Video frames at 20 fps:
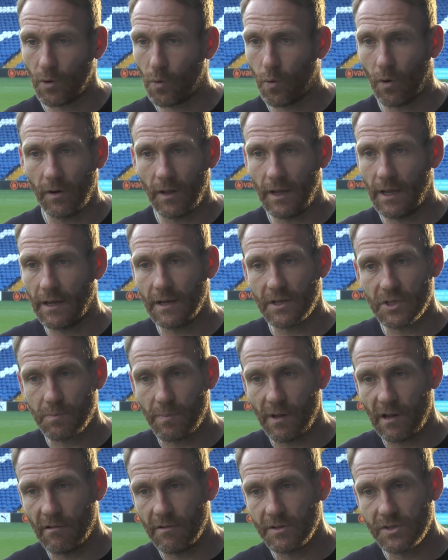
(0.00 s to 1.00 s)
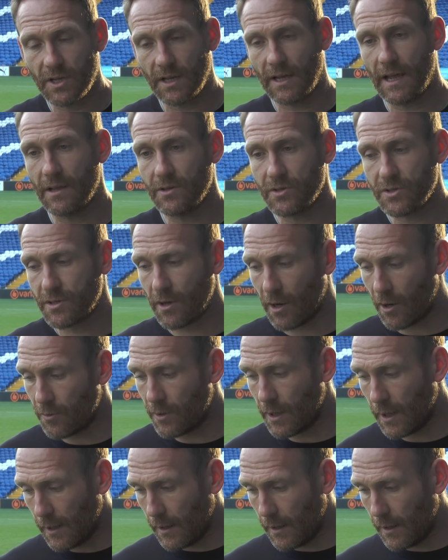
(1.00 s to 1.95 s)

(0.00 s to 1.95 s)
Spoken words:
quality and experience again. So,